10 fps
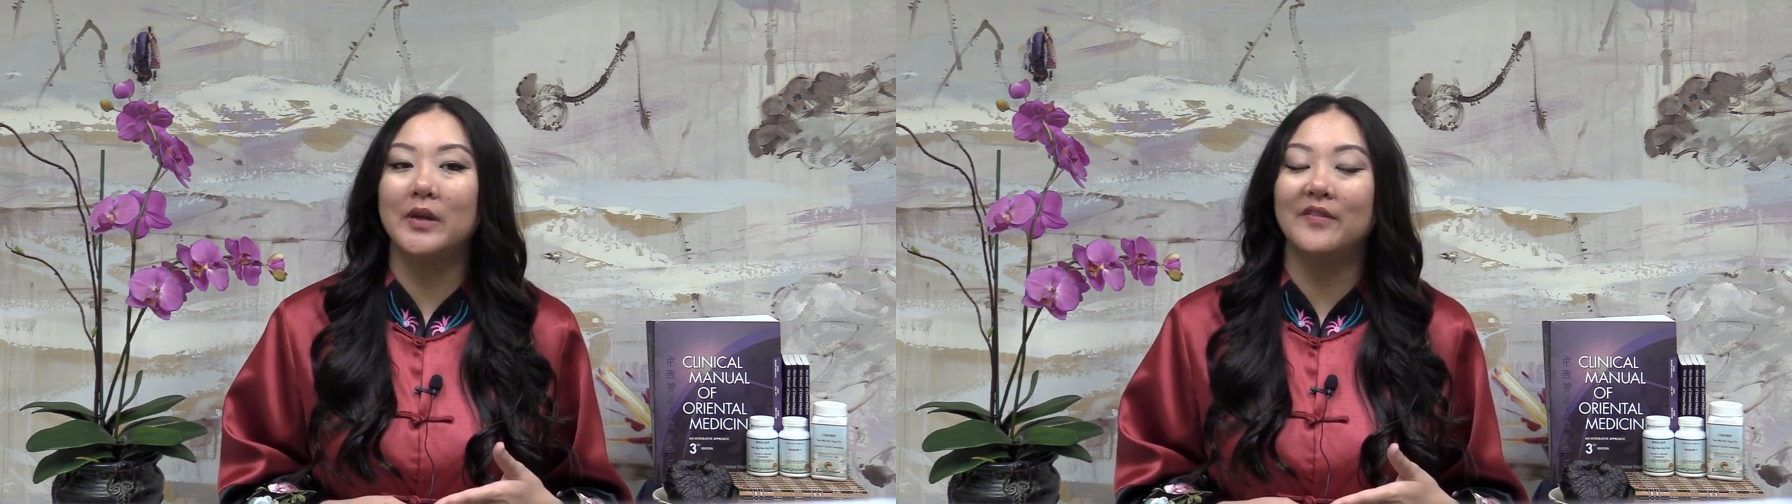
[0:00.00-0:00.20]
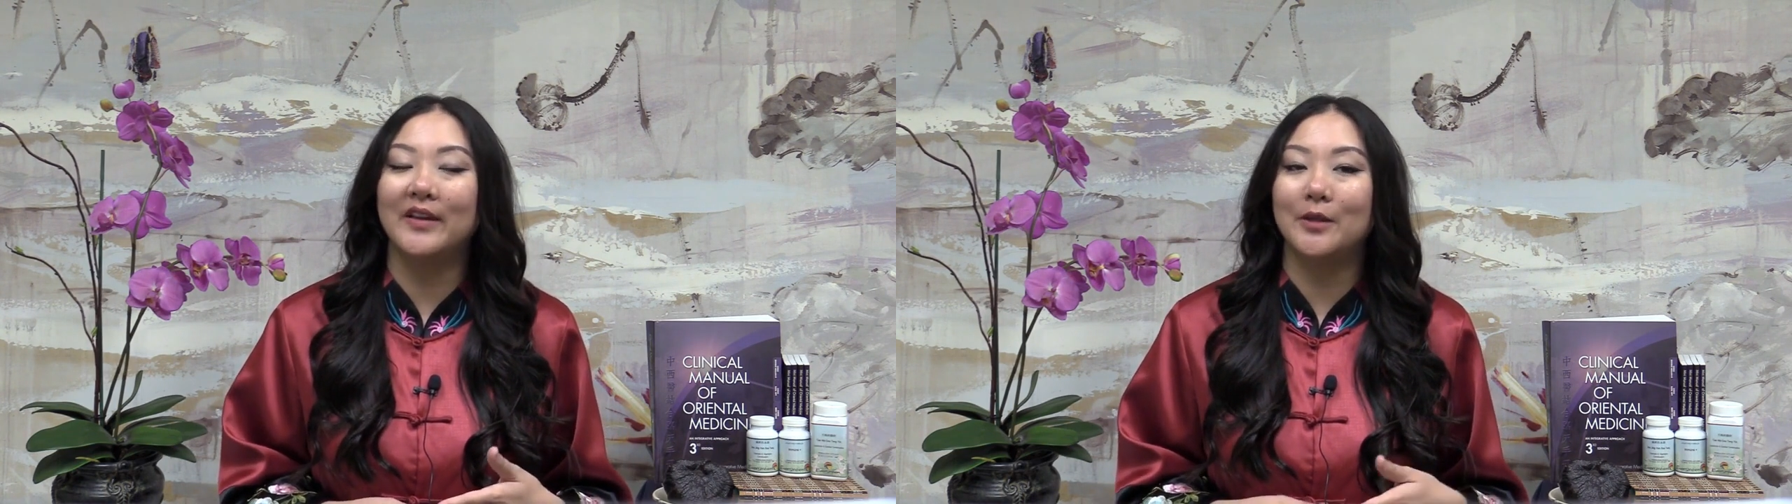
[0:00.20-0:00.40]

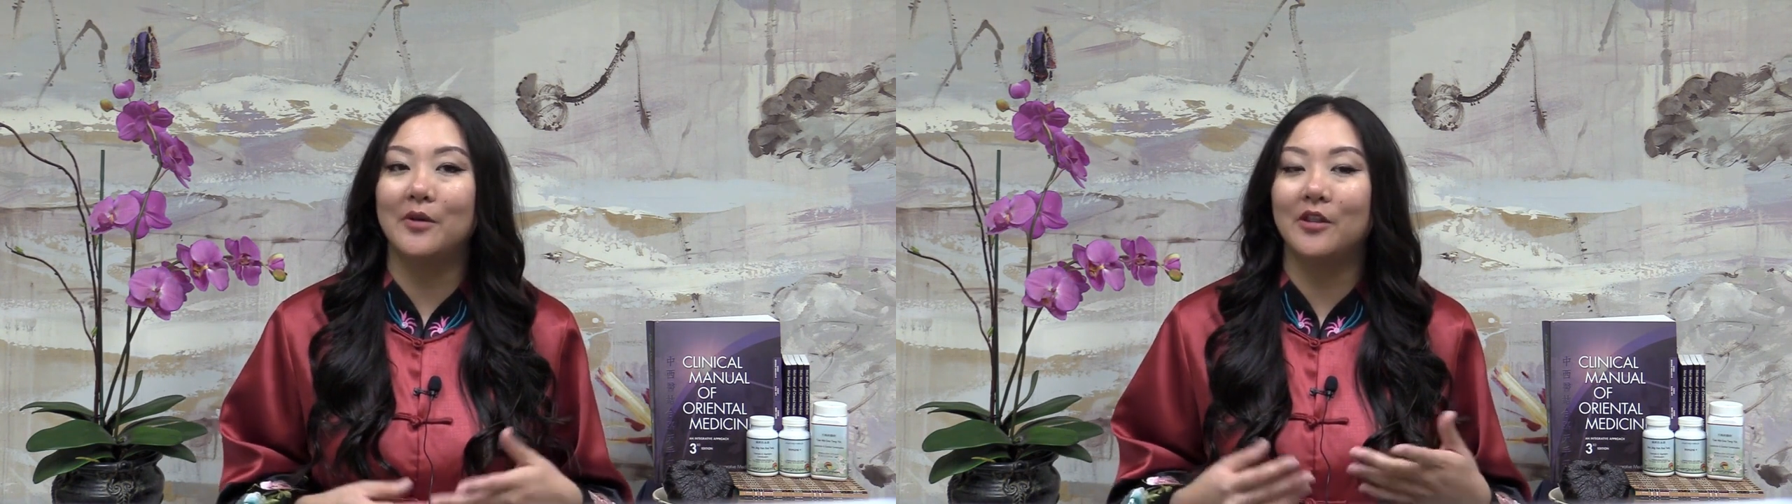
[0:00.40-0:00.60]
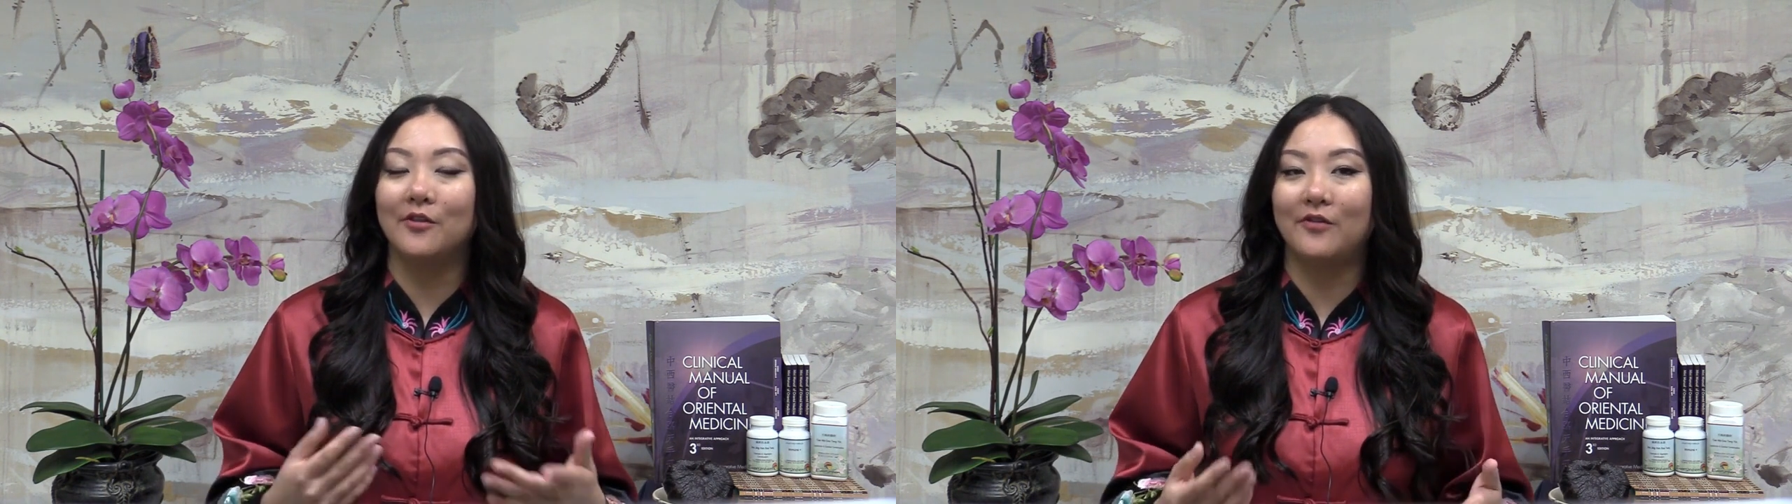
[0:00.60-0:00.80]

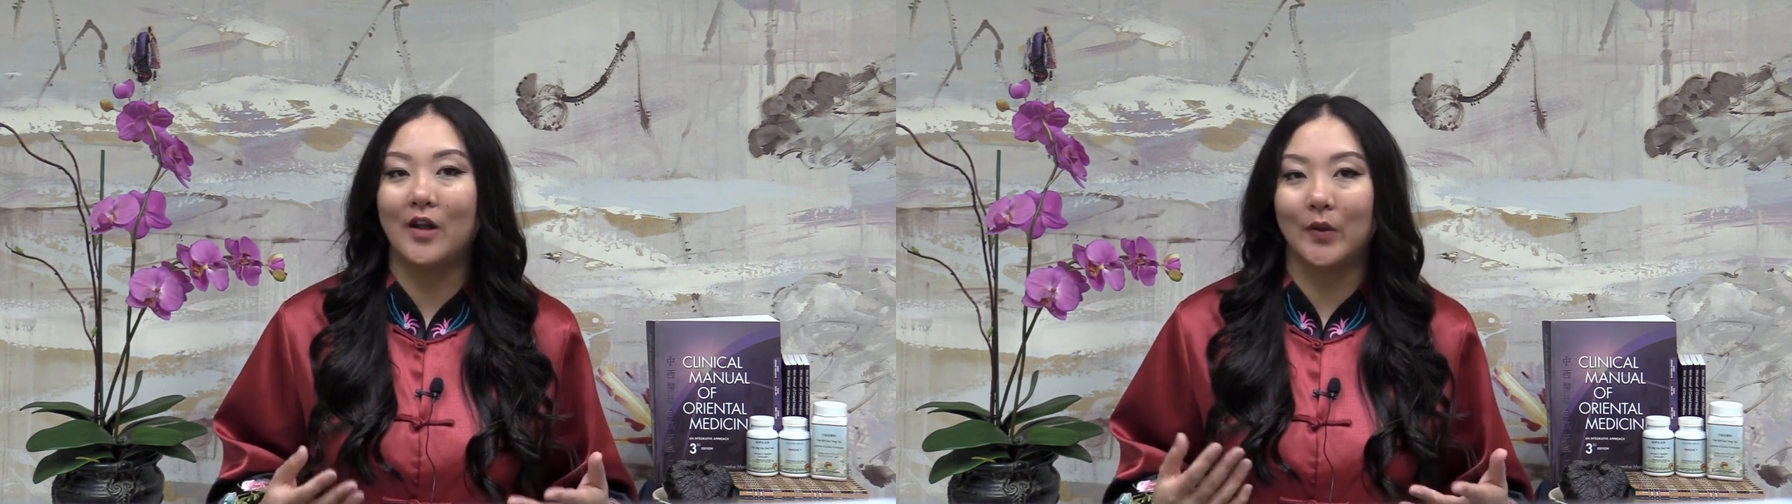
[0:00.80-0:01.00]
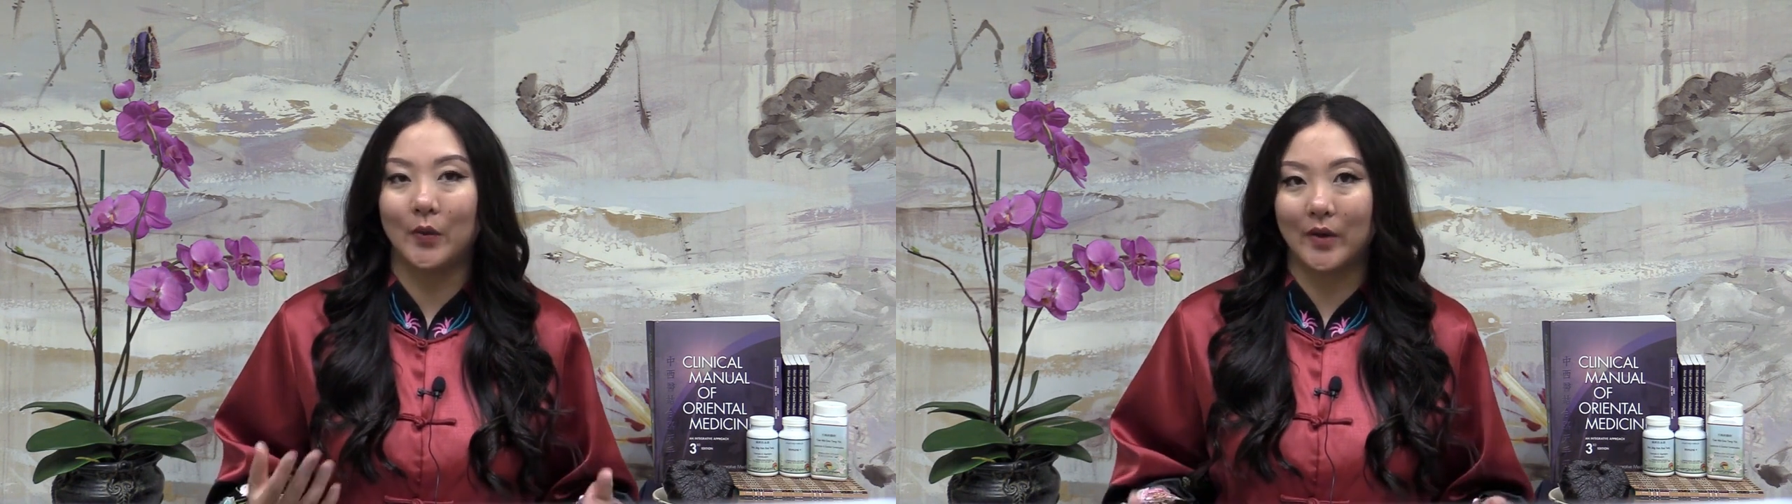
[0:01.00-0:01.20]
available the
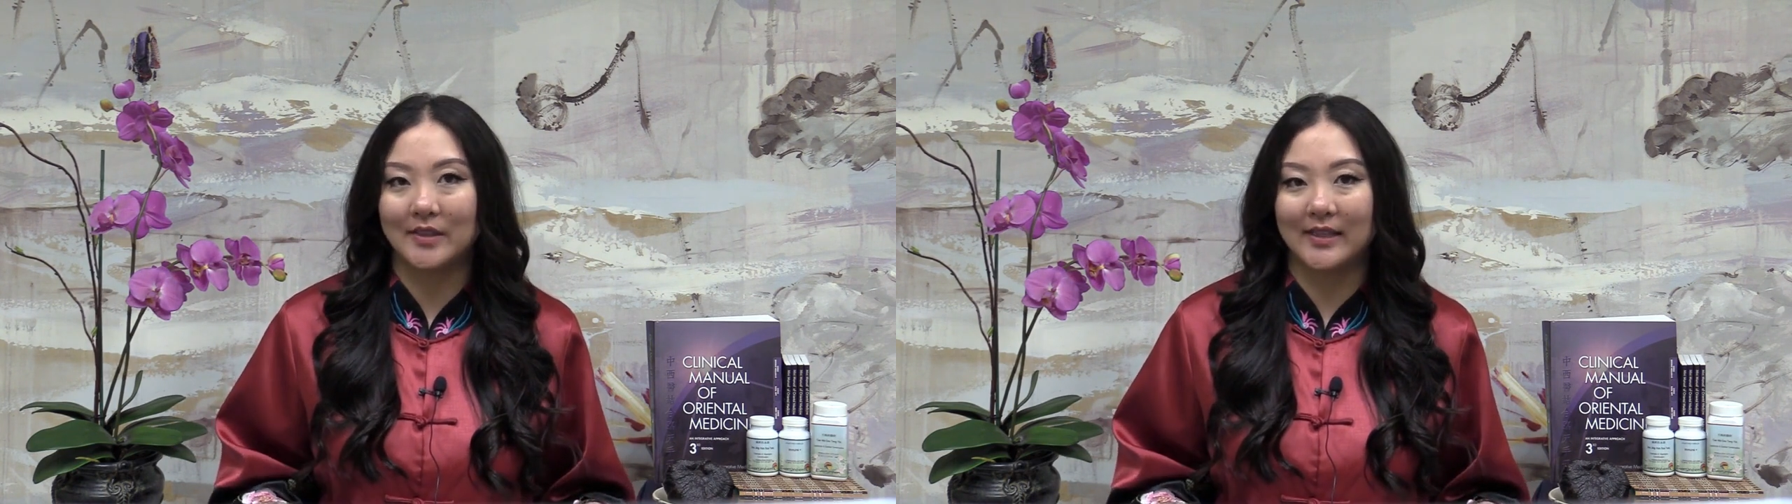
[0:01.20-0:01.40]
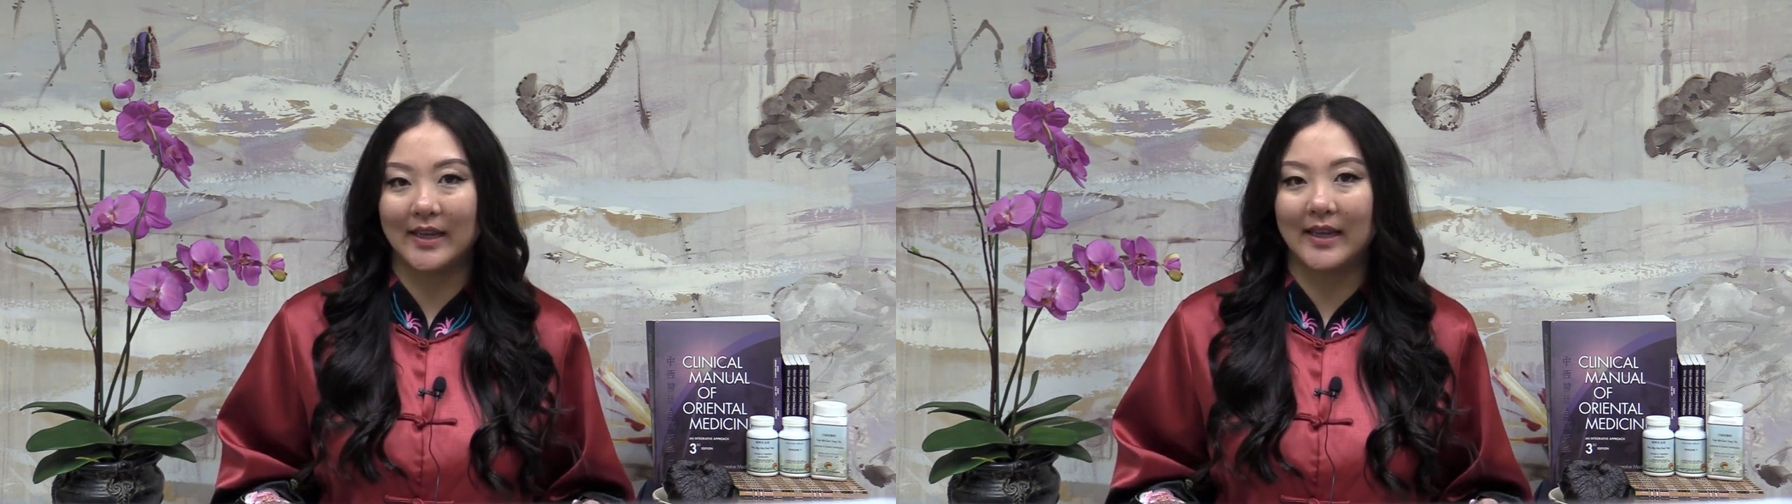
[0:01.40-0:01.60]
following workday,